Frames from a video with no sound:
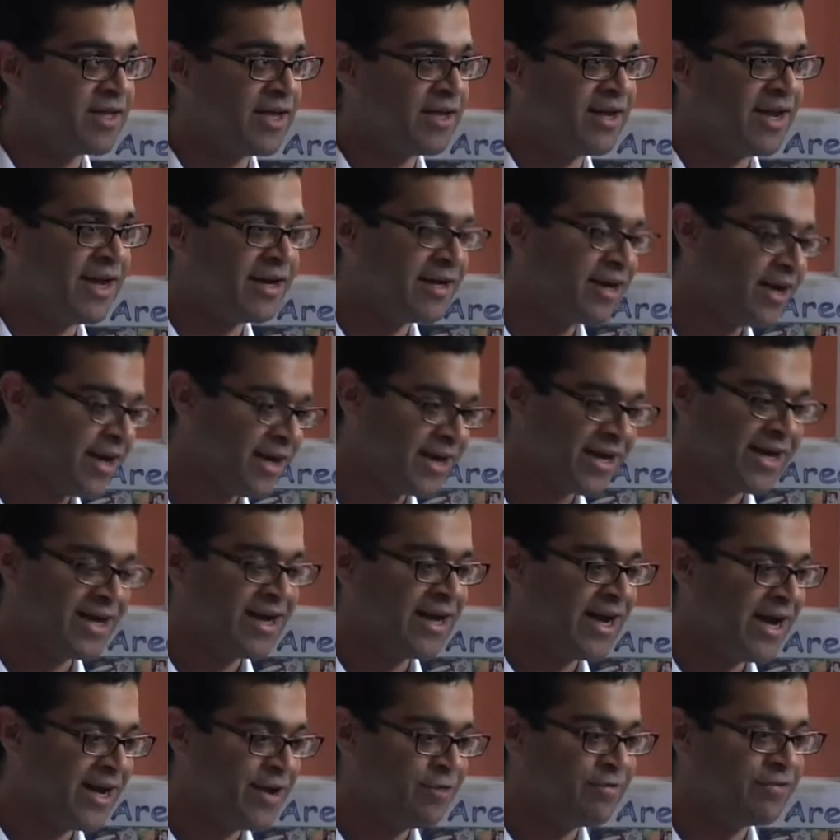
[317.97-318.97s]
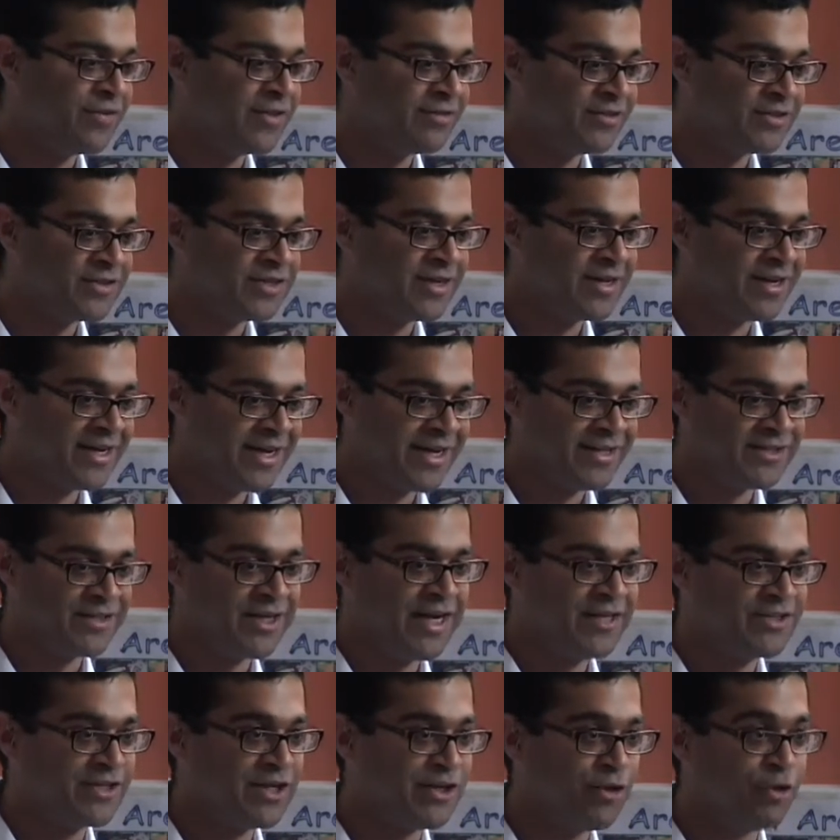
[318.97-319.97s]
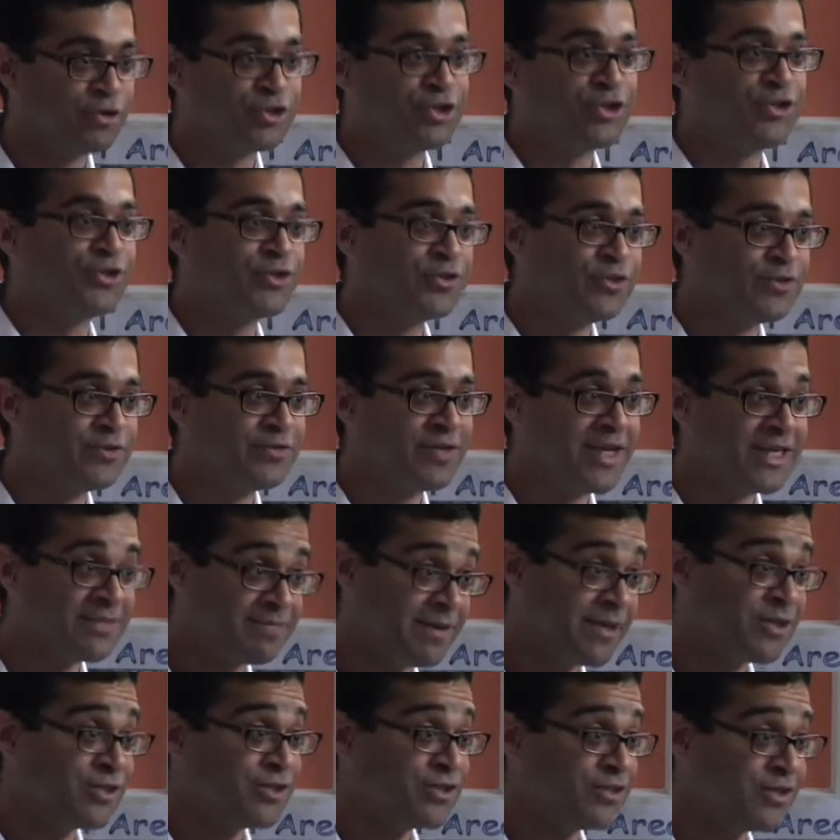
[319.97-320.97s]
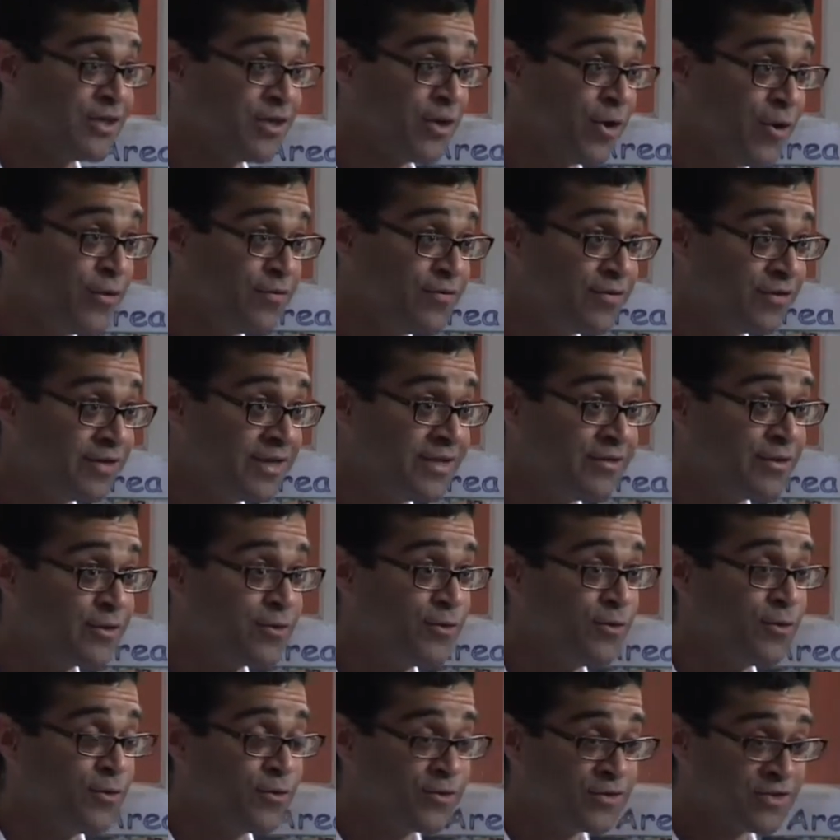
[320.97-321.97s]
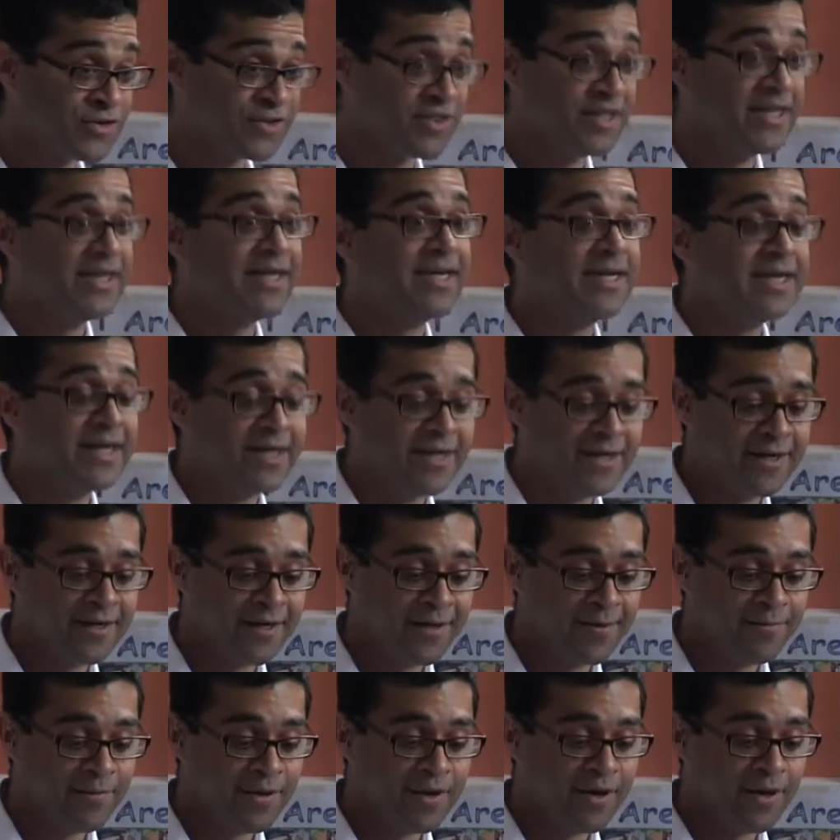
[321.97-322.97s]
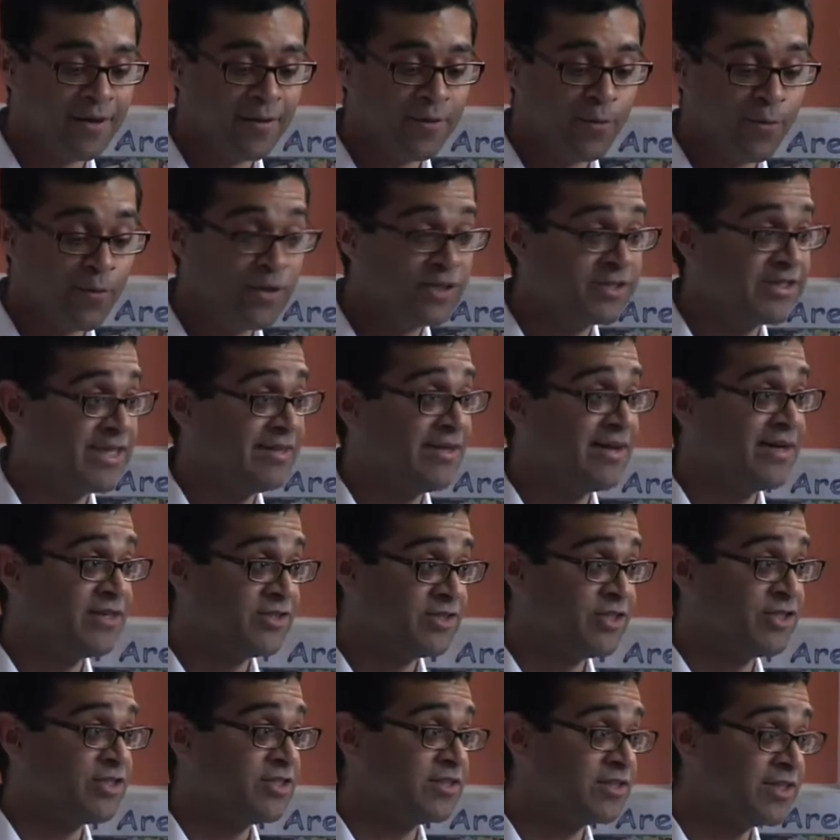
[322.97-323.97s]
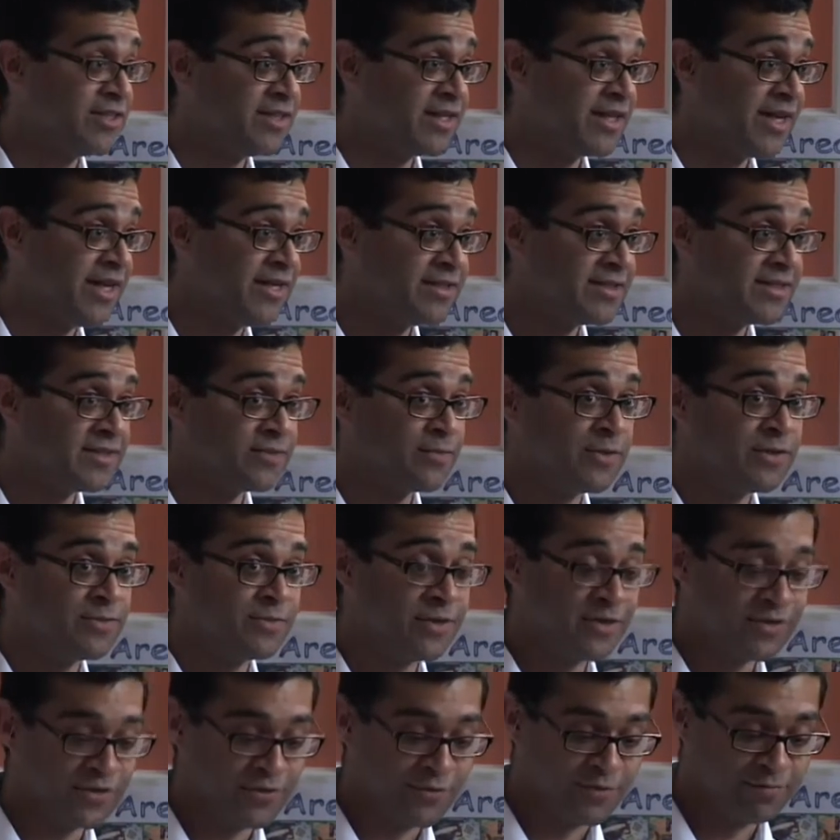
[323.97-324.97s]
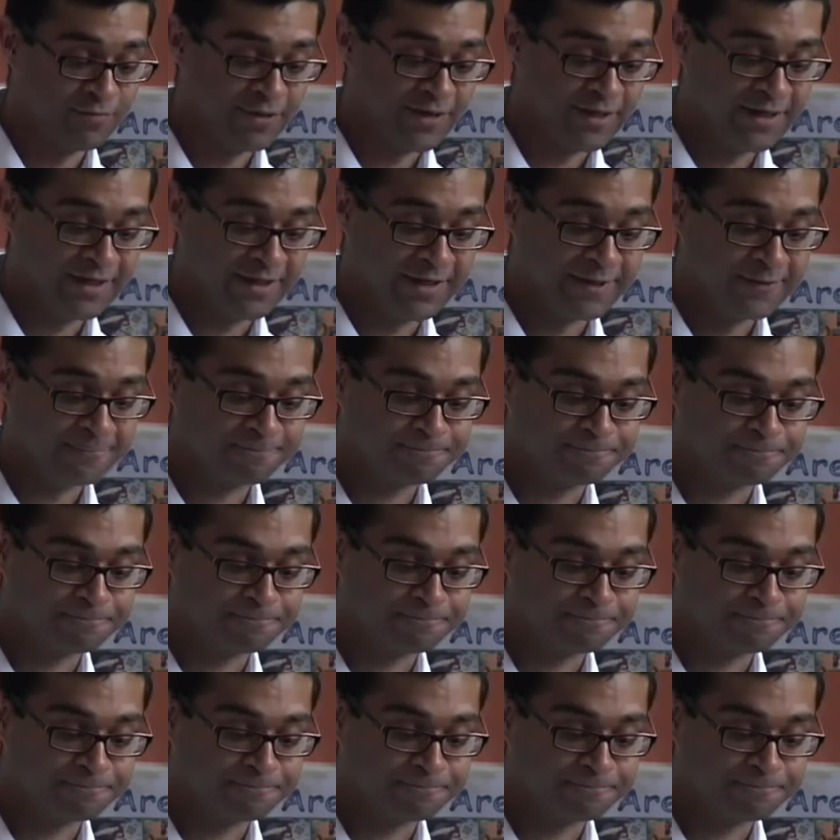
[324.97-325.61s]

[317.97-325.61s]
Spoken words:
And again, I don't think it's a logical expansion, and hopefully the courts will take that decision in the cases which we're sort of bringing.